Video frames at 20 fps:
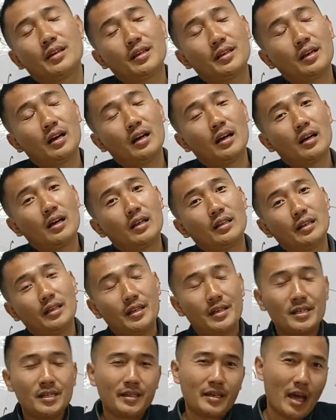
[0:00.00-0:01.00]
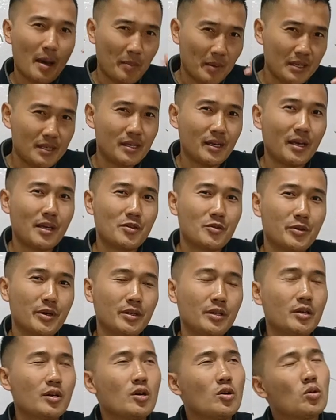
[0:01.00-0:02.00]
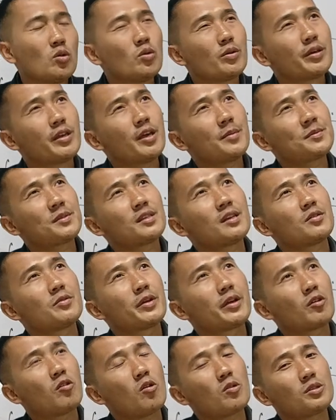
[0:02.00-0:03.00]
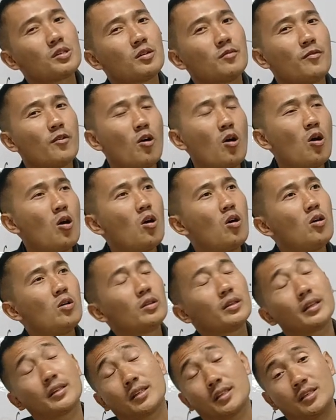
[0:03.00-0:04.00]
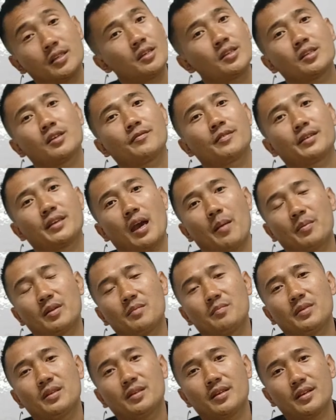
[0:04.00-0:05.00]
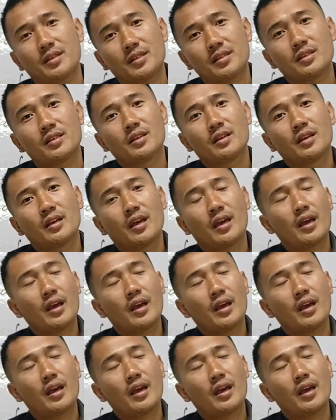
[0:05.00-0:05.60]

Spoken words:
It is the cabinet secretary who keeps the records of all the decisions of the cabinet meetings,